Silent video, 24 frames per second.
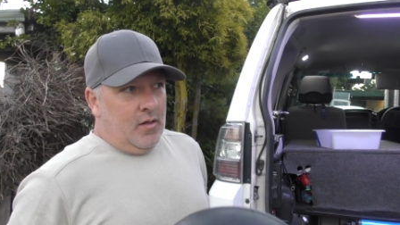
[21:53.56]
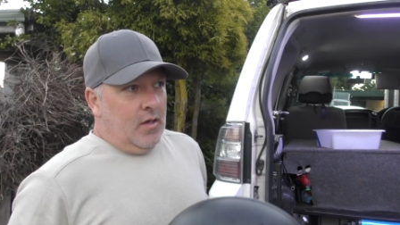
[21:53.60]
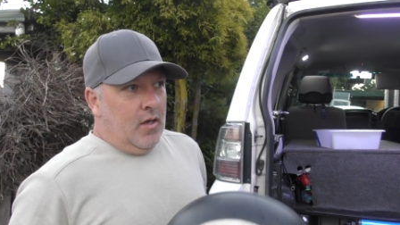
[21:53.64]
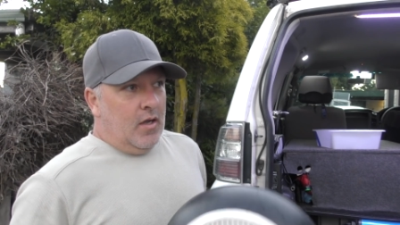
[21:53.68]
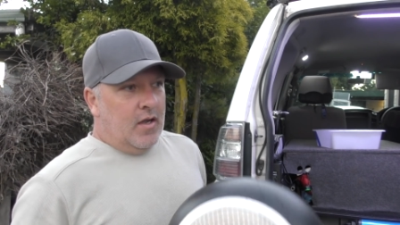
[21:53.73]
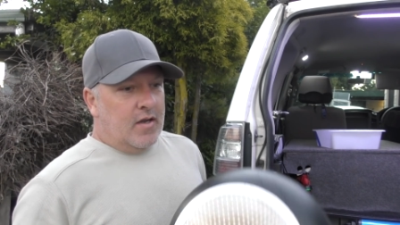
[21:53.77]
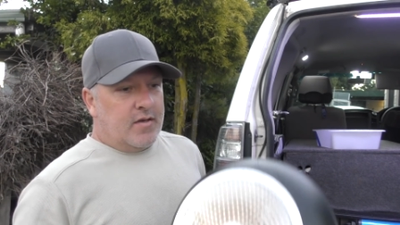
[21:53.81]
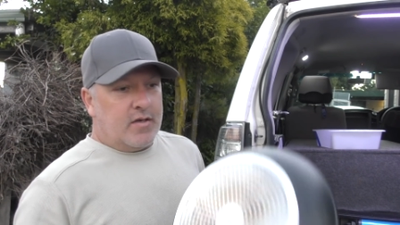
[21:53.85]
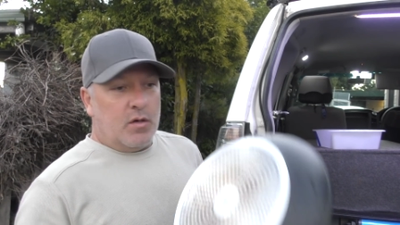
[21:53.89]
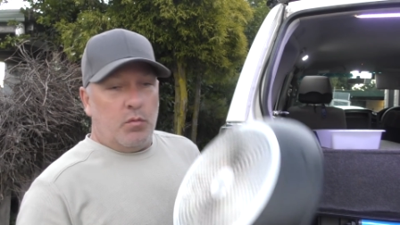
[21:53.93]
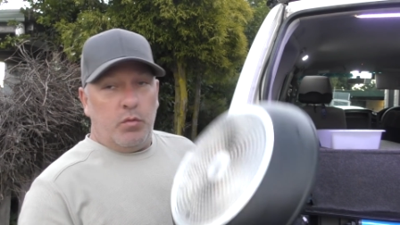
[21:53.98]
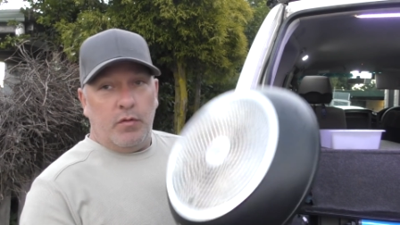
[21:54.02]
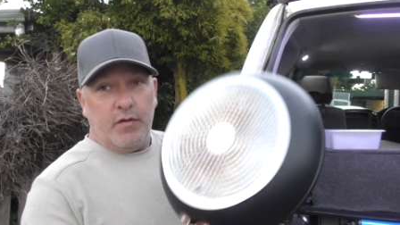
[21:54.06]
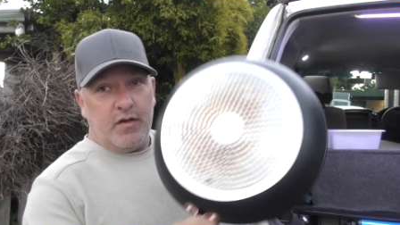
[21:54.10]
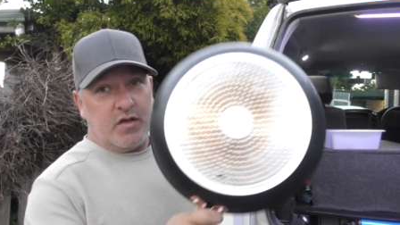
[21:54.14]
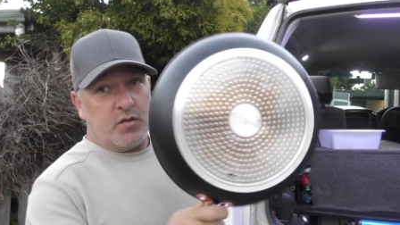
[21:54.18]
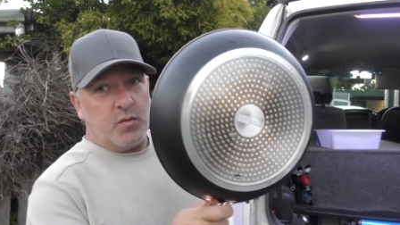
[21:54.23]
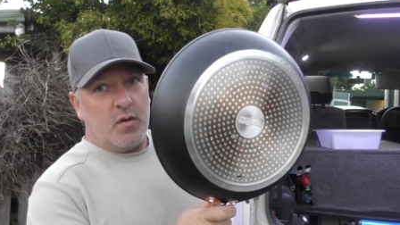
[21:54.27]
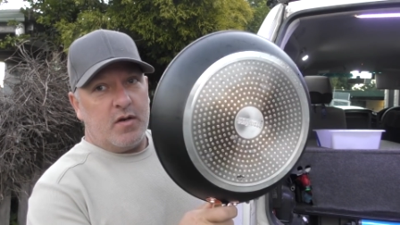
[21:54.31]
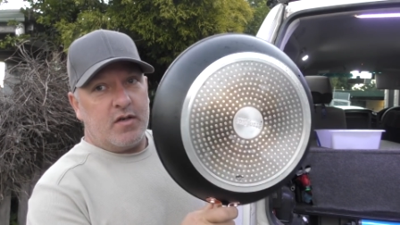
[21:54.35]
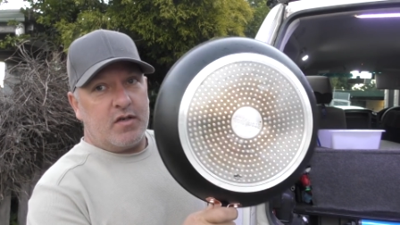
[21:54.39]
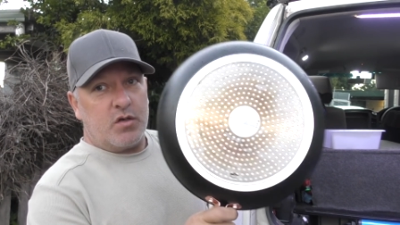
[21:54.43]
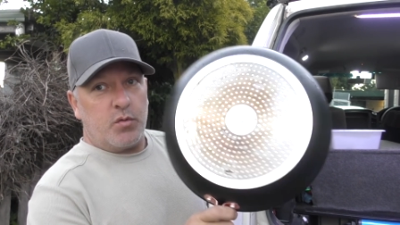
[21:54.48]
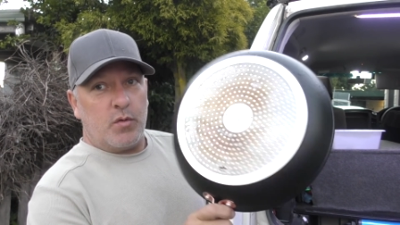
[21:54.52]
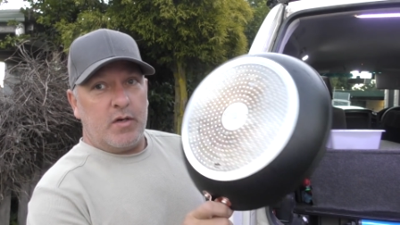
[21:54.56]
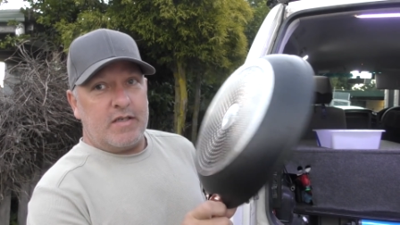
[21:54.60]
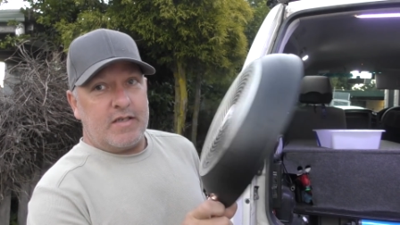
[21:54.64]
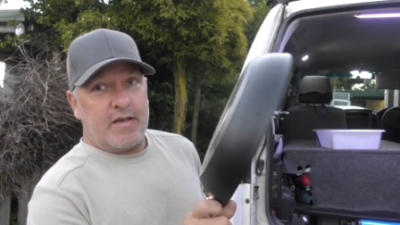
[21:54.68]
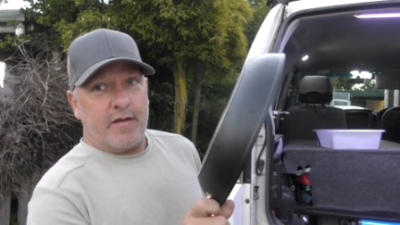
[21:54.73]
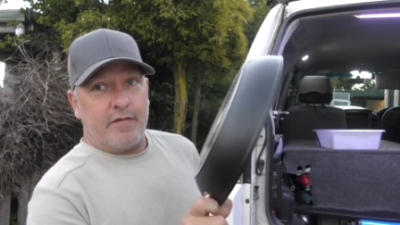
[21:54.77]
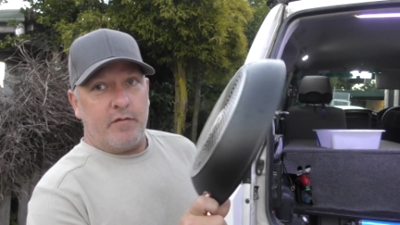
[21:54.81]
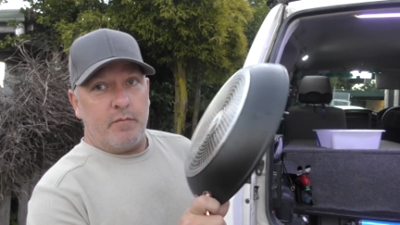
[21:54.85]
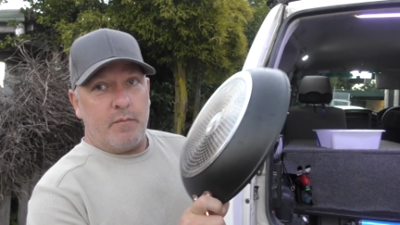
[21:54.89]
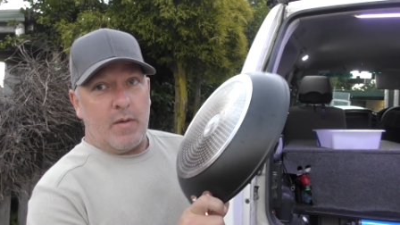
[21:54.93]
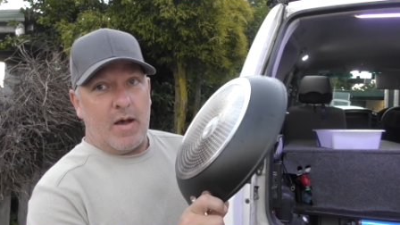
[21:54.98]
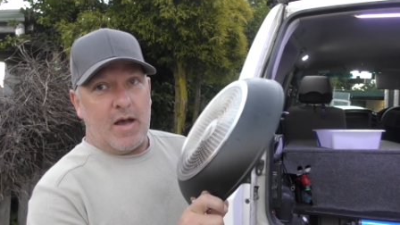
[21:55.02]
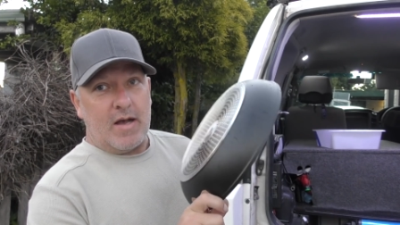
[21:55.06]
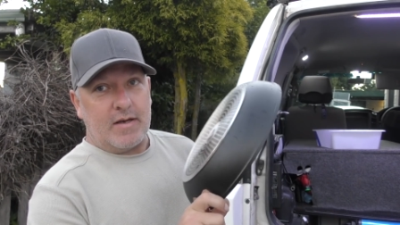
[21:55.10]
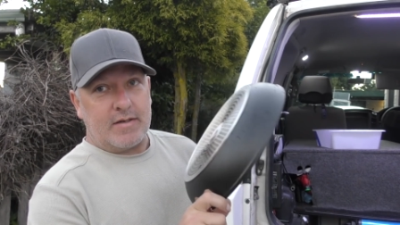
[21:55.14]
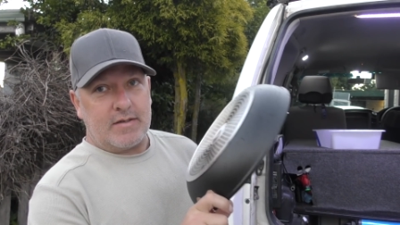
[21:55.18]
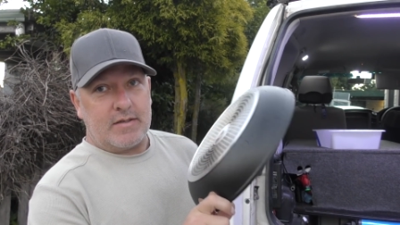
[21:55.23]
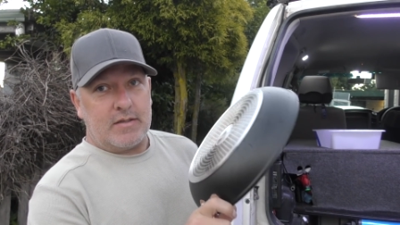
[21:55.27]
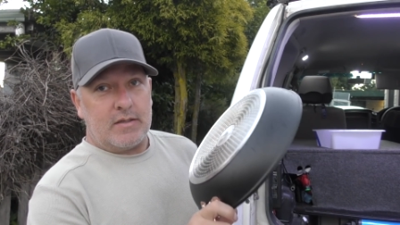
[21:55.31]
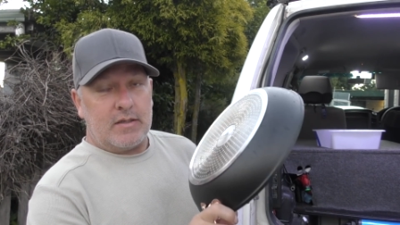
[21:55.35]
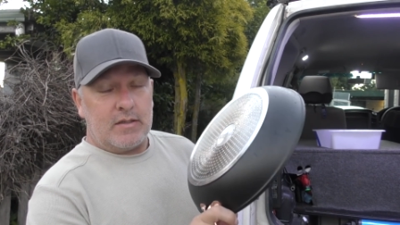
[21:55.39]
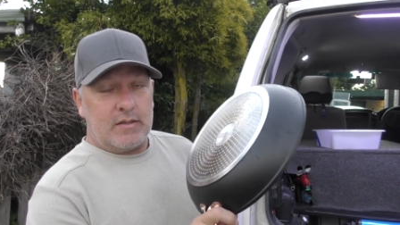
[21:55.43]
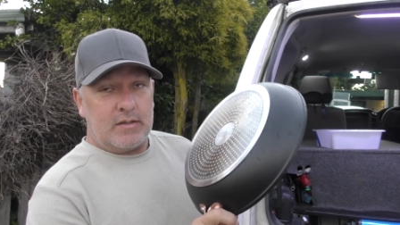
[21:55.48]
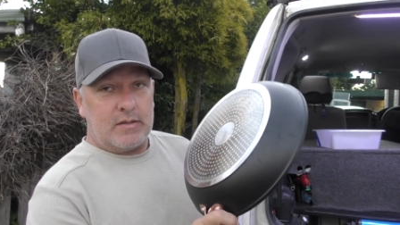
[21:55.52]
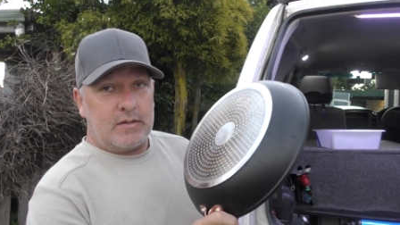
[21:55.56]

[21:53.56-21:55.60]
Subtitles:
And he said, well, this one's 27 bucks.